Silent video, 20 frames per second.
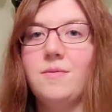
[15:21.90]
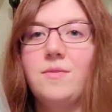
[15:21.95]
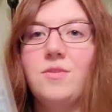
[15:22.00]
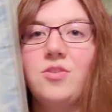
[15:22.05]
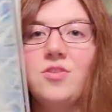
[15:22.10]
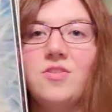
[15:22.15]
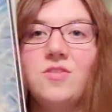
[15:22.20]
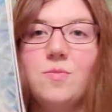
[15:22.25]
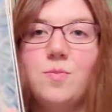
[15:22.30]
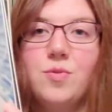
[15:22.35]

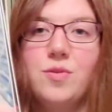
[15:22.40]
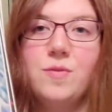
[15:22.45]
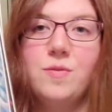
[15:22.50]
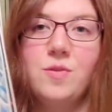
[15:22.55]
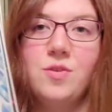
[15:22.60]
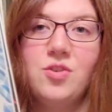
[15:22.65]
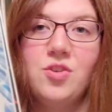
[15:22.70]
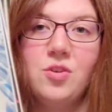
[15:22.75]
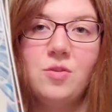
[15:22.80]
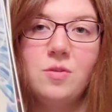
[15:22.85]
just
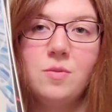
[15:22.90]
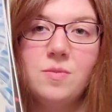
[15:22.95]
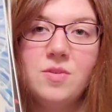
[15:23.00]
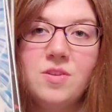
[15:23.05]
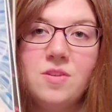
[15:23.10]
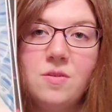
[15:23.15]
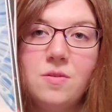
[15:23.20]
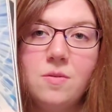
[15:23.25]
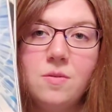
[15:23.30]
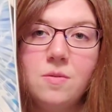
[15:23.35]
briefly show them
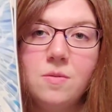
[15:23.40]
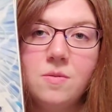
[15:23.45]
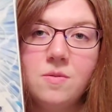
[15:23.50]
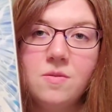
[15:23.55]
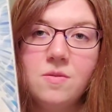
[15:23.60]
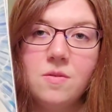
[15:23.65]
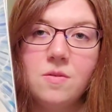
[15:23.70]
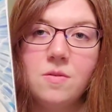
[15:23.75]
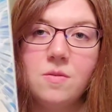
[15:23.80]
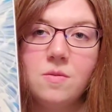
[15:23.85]
to you.
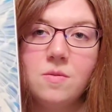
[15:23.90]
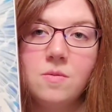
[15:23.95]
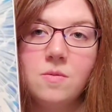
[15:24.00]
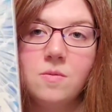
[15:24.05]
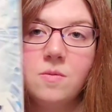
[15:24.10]
So